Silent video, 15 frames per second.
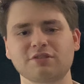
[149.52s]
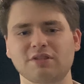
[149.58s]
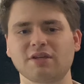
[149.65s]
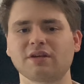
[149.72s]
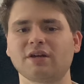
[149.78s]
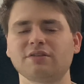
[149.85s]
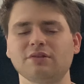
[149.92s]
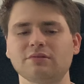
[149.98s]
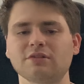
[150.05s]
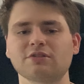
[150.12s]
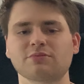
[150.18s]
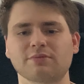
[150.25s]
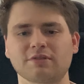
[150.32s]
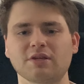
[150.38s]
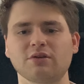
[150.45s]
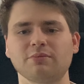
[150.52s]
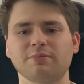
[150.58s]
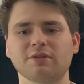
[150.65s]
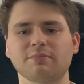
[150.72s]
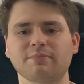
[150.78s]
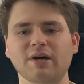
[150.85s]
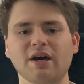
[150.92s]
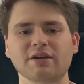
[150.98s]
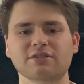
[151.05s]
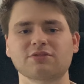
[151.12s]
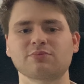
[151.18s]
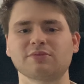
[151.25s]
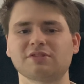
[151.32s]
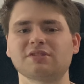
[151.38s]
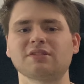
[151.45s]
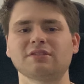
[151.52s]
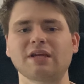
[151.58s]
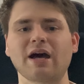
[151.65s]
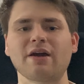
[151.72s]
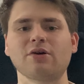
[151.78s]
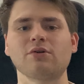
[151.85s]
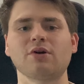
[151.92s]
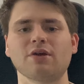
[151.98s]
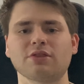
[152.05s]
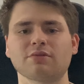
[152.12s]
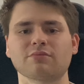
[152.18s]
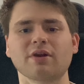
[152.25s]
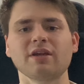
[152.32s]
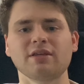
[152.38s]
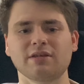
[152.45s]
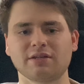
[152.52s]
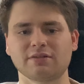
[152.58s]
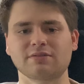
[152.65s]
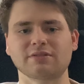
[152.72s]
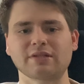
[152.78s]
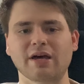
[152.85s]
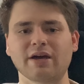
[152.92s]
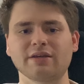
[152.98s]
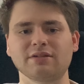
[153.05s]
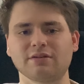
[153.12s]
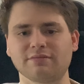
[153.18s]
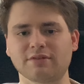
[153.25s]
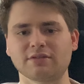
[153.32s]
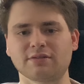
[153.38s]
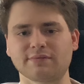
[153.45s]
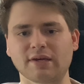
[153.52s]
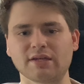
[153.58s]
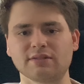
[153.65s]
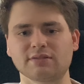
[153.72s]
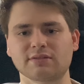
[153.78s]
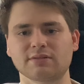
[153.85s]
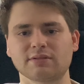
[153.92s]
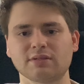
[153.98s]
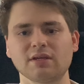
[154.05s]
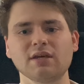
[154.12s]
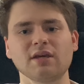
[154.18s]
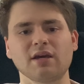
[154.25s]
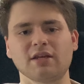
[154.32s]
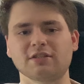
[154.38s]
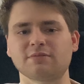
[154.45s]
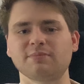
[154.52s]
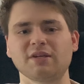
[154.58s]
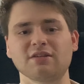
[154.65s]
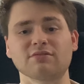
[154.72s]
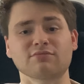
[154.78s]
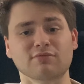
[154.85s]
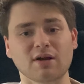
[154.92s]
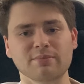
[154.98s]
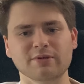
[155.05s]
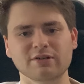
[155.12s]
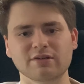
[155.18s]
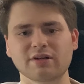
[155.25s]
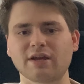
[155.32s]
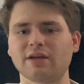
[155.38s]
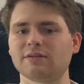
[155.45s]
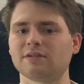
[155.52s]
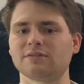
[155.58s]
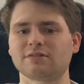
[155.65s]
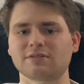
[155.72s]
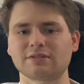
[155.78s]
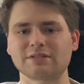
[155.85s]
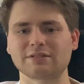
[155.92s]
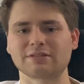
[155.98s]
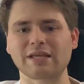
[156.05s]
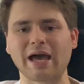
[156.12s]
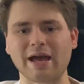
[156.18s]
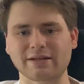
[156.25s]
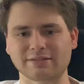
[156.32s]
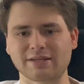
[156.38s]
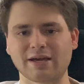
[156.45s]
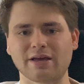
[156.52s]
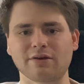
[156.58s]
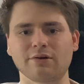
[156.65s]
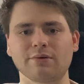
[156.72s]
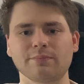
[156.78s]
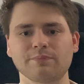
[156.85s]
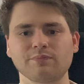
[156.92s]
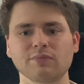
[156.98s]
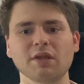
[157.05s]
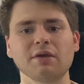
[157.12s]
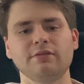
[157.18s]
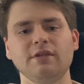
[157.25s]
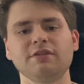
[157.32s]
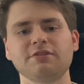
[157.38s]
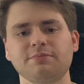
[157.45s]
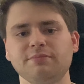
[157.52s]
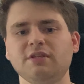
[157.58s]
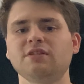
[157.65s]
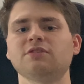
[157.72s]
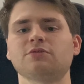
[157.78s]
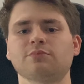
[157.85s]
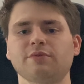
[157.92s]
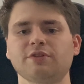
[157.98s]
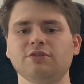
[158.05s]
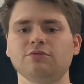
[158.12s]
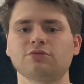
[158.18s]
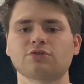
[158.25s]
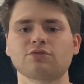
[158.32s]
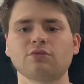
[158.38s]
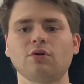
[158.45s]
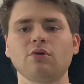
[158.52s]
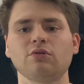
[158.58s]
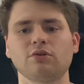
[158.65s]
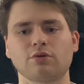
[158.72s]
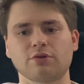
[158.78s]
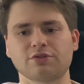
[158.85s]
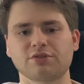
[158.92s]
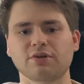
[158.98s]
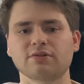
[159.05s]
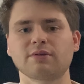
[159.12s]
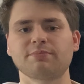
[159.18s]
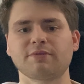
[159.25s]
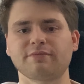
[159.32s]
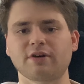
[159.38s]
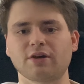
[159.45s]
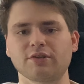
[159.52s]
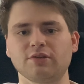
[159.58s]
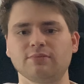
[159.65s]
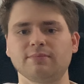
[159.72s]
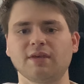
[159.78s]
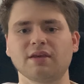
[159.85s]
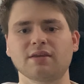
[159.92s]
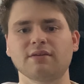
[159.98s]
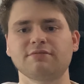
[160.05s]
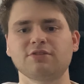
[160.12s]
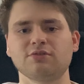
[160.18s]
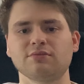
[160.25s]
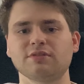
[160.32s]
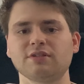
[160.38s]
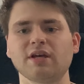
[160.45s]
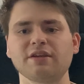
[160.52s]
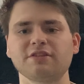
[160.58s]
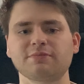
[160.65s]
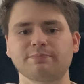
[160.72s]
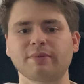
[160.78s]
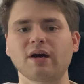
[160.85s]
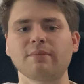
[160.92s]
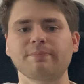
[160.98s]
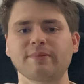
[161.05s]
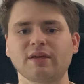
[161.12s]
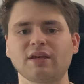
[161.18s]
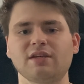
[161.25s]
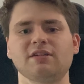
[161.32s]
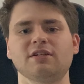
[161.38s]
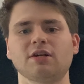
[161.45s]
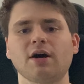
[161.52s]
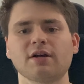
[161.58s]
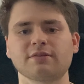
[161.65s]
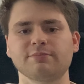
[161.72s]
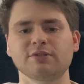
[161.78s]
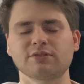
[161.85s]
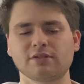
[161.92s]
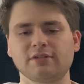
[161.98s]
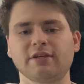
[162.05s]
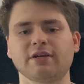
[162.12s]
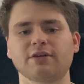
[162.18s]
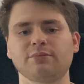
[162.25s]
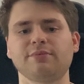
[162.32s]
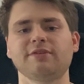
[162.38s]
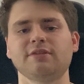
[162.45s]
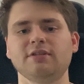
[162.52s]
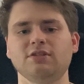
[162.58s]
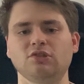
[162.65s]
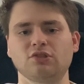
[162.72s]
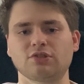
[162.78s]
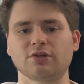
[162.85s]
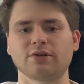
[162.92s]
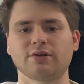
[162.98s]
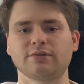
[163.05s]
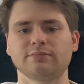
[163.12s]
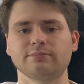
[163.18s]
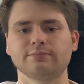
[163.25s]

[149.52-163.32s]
thing I noticed when I opened the box was the dial on the right-hand side of the device. It's made of rubber and it's tactile. This means when you scroll or turn up the volume, it gives you a nice bump and an audible click with each turn.